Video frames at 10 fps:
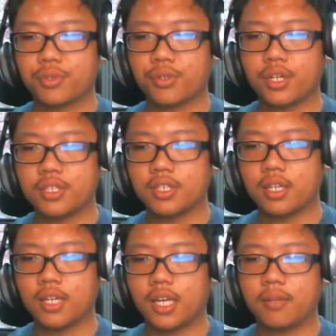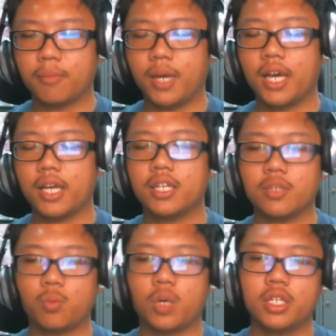crazy and mad,
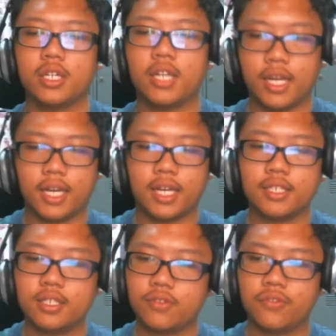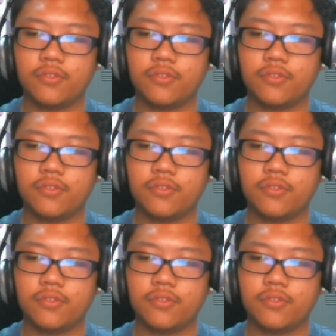and one has